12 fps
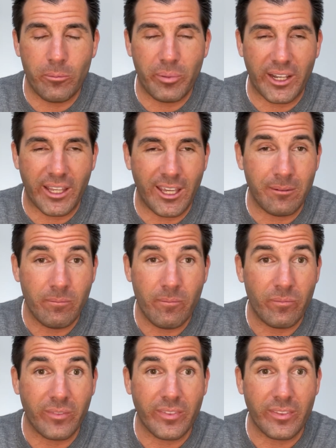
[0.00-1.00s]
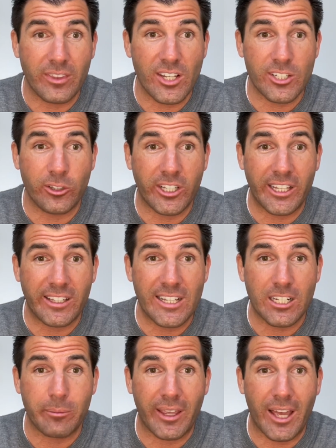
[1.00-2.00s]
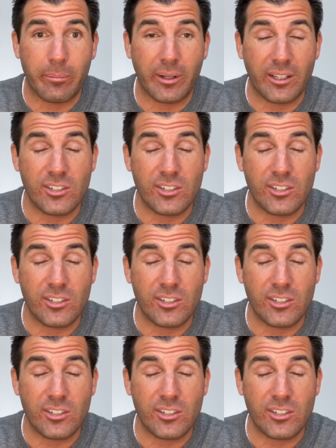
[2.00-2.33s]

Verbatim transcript: but again, doesn't look like that's going to be happening.